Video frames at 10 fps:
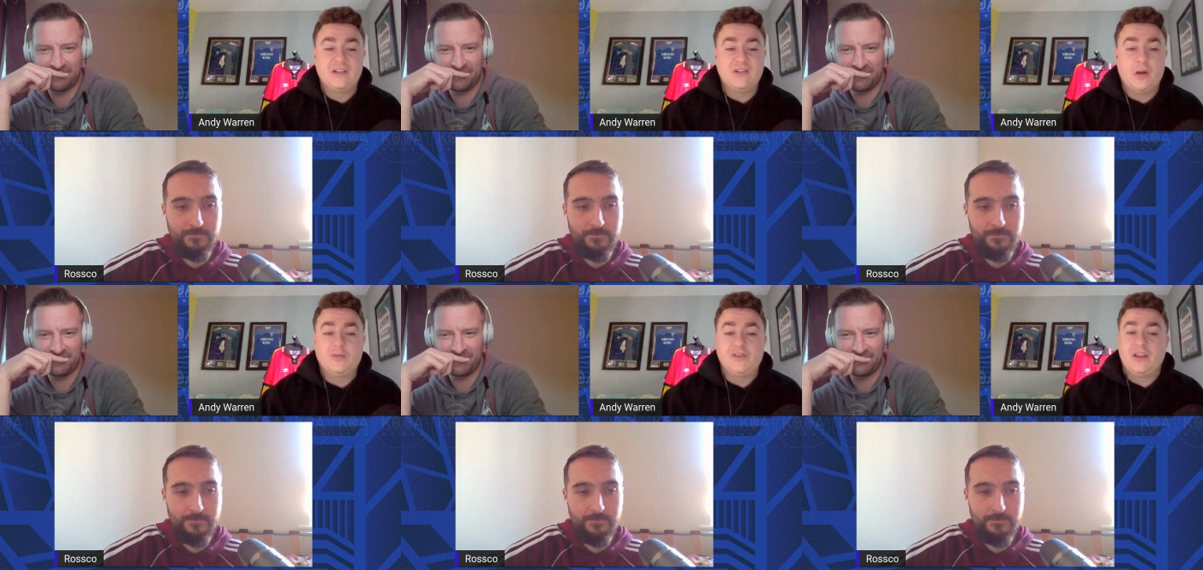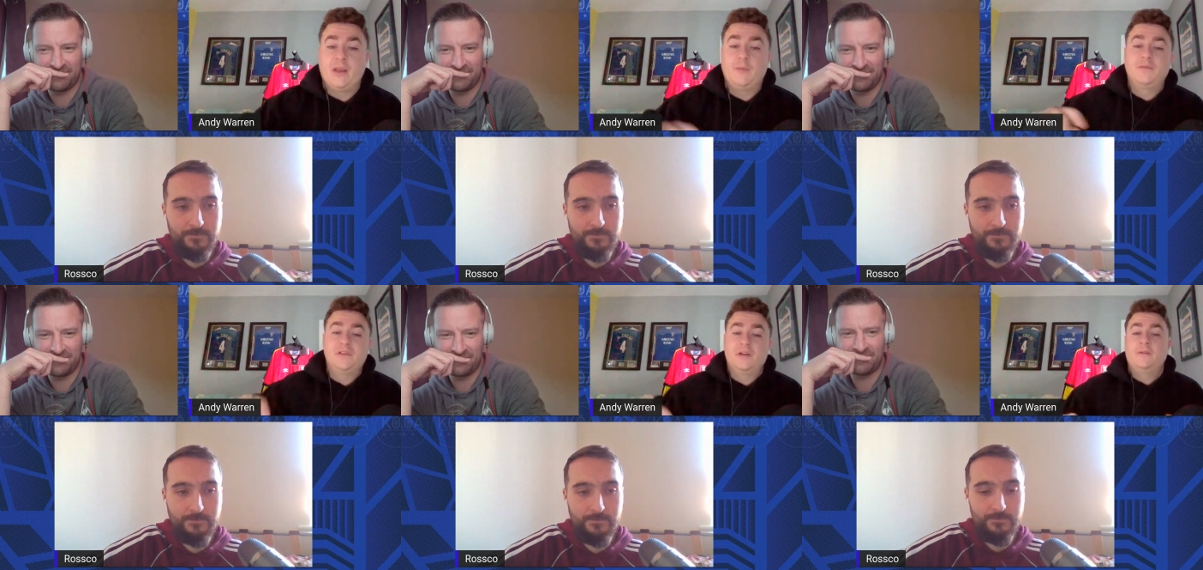Speaker 1: the Charlton game.
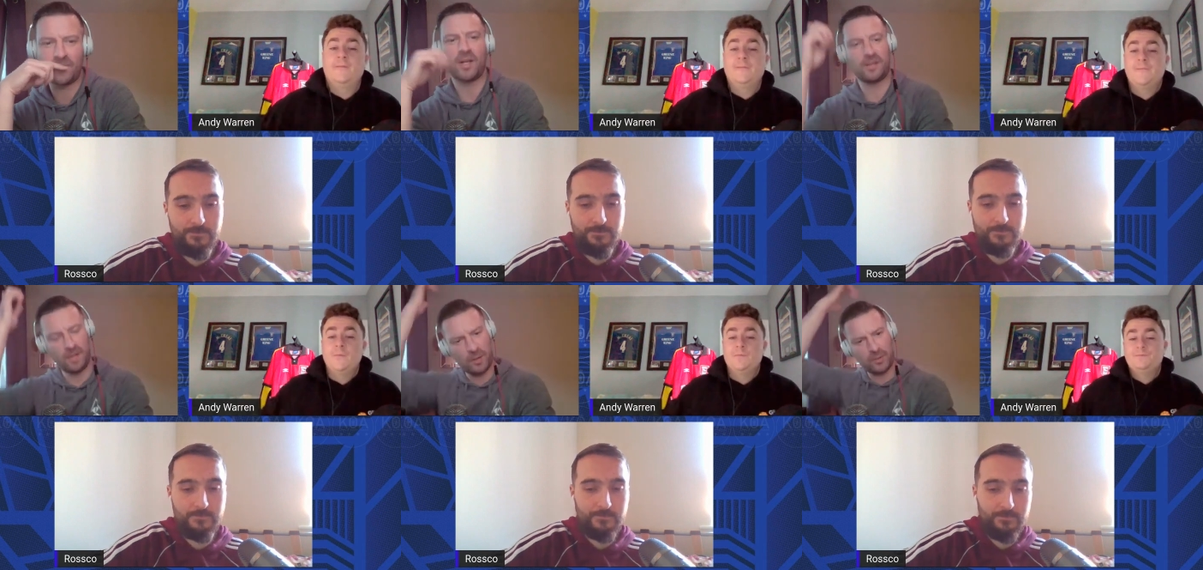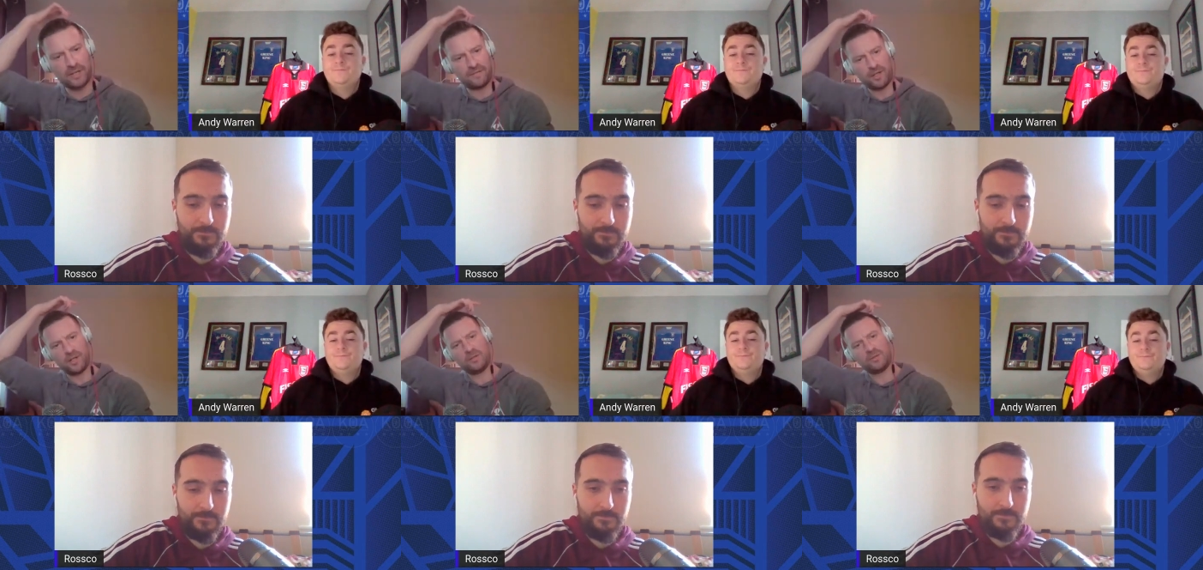So
Speaker 2: I'll give
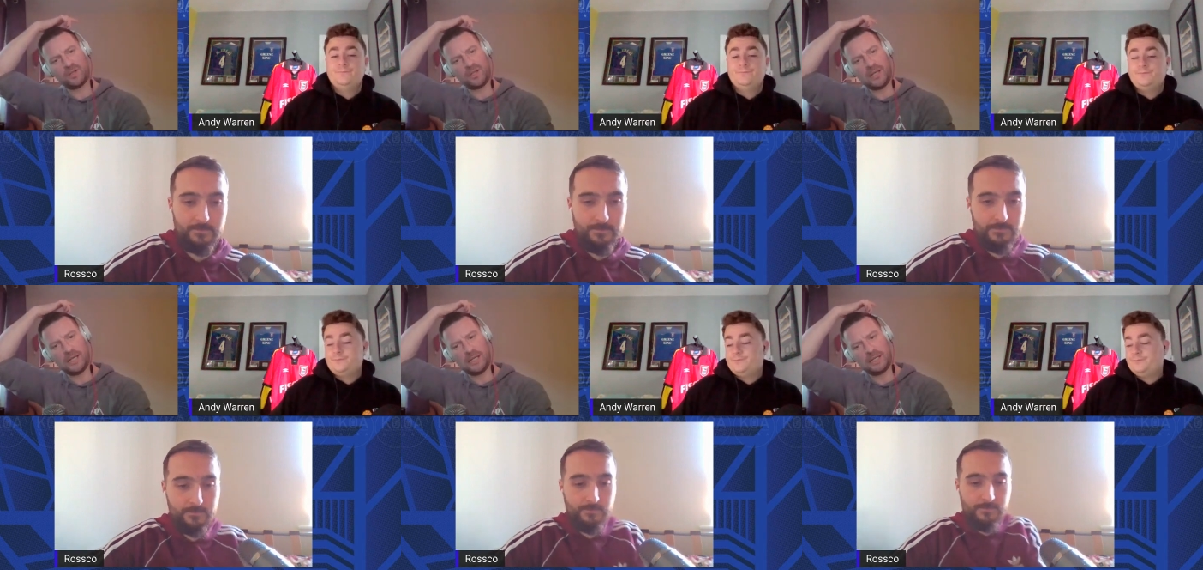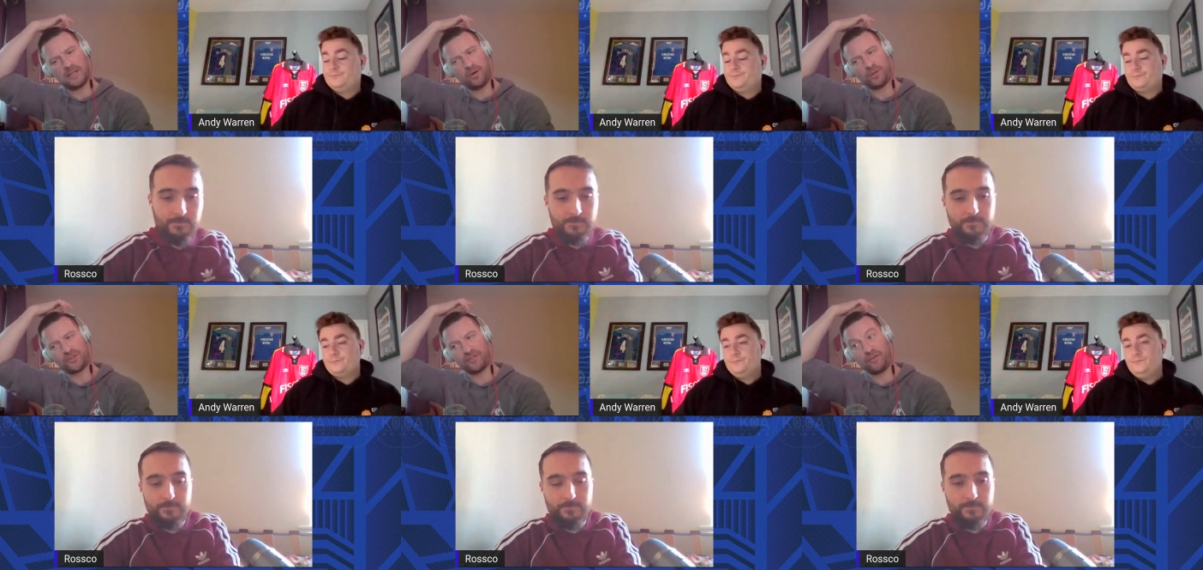you
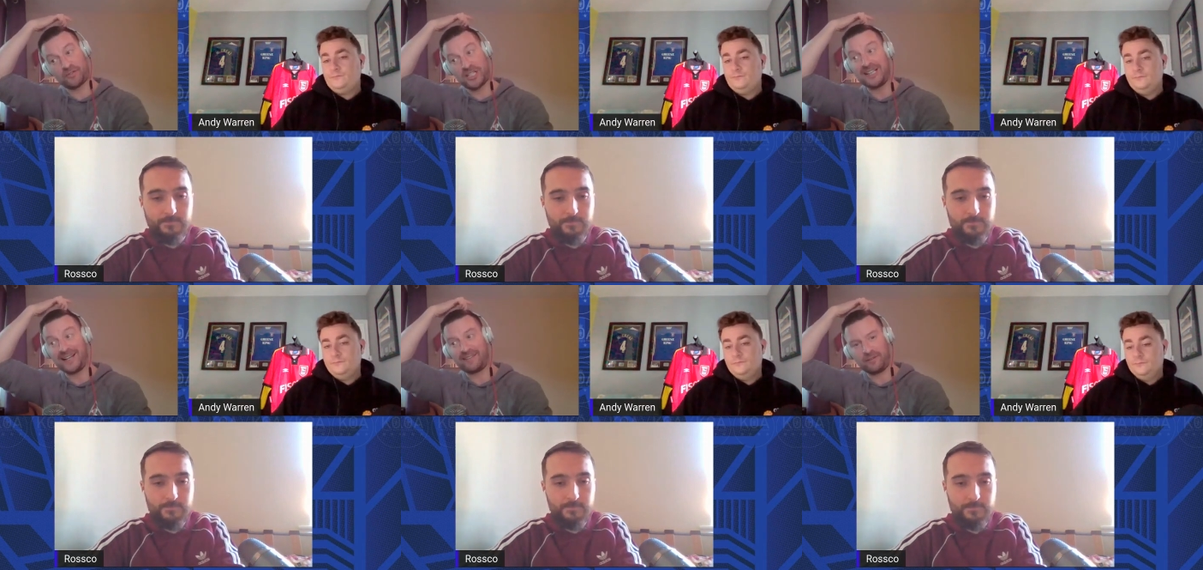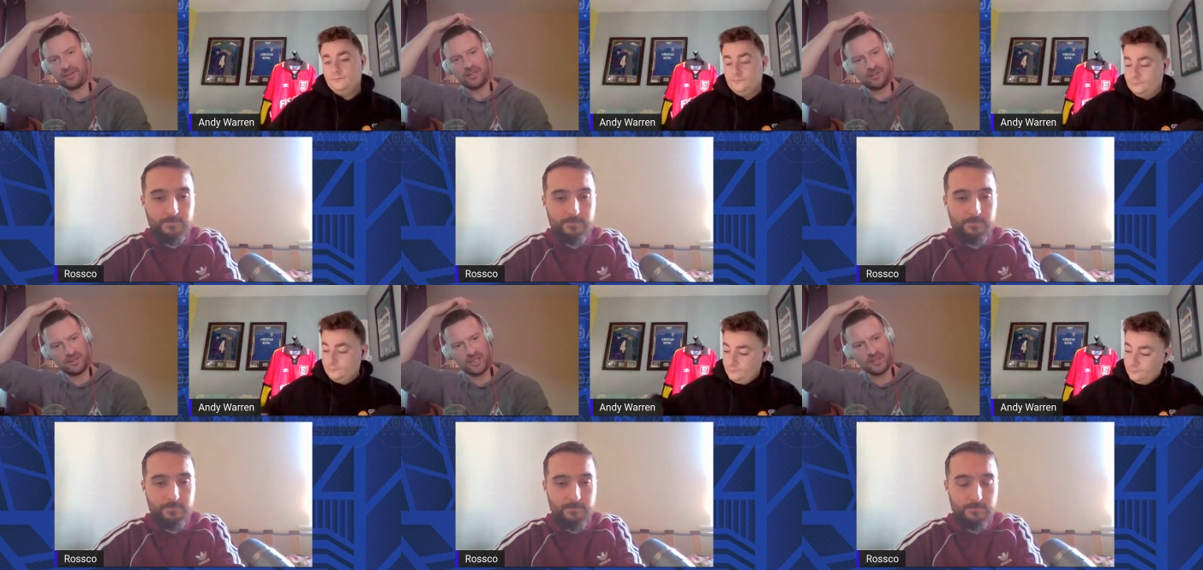odds have obviously lengthened
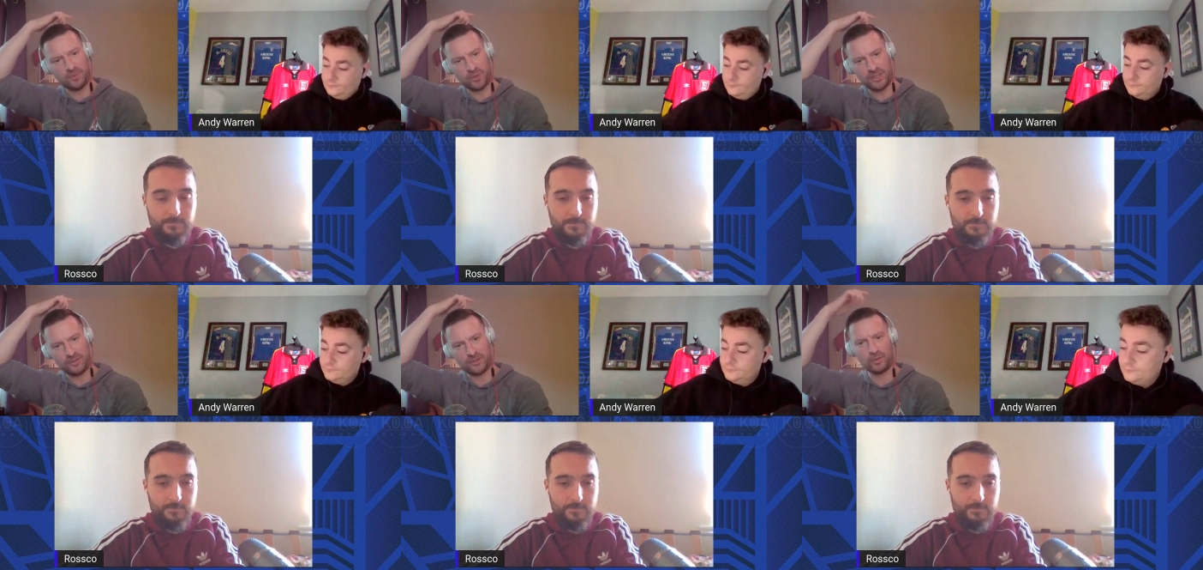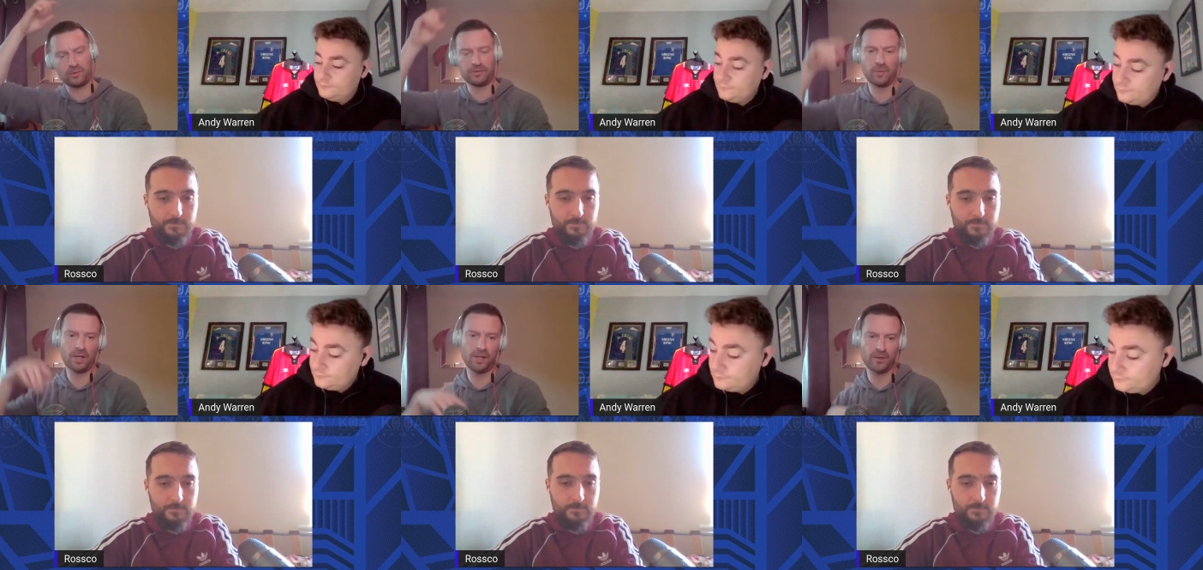since Morsy's not scored for
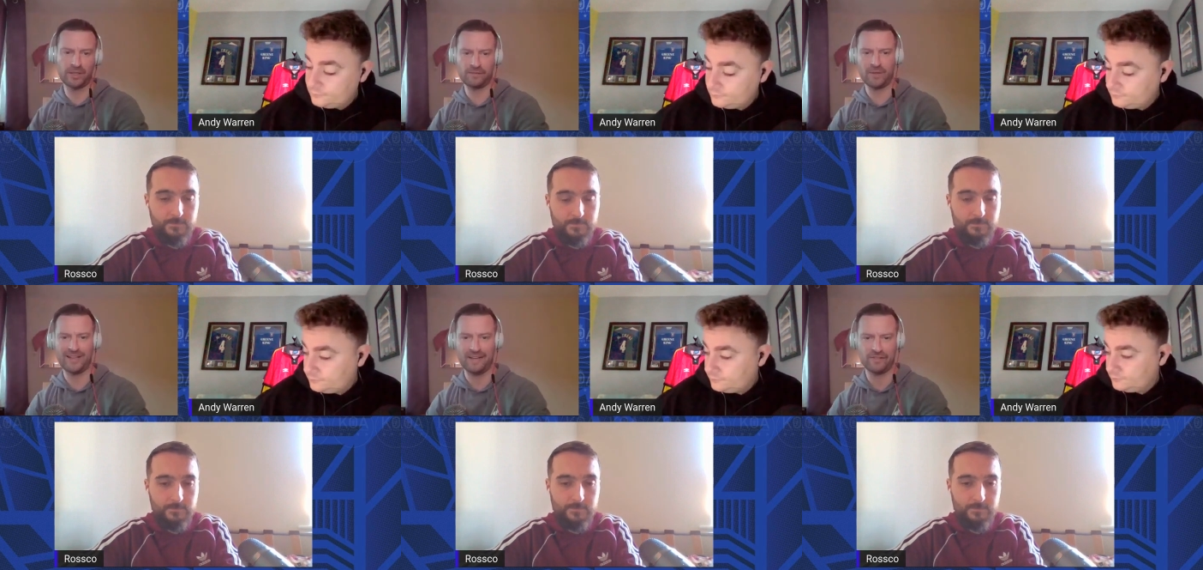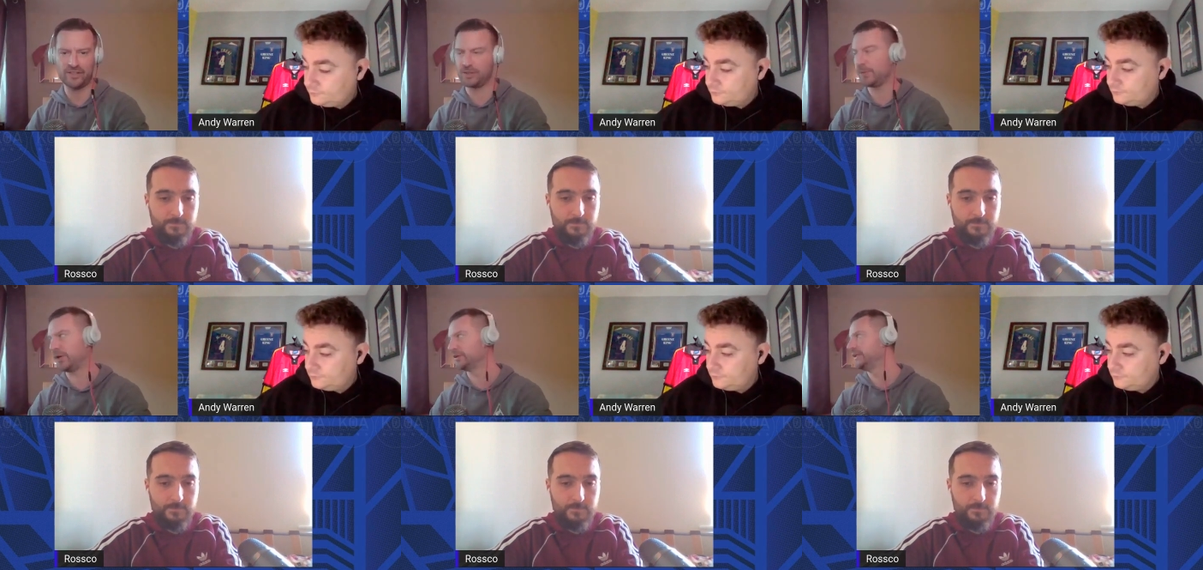a while. I'll give you 11 to
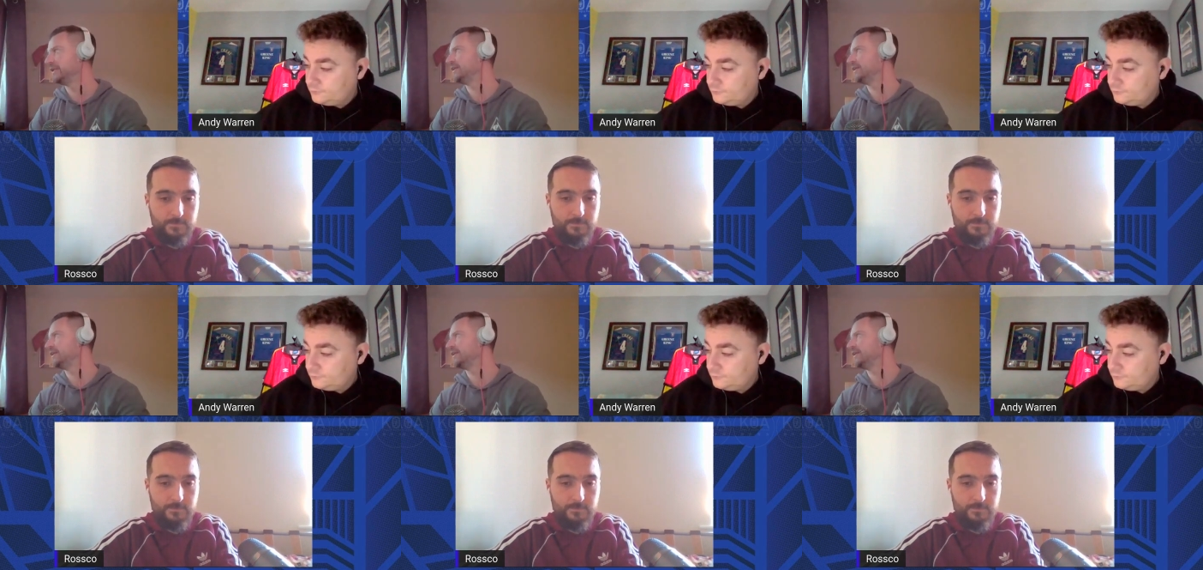1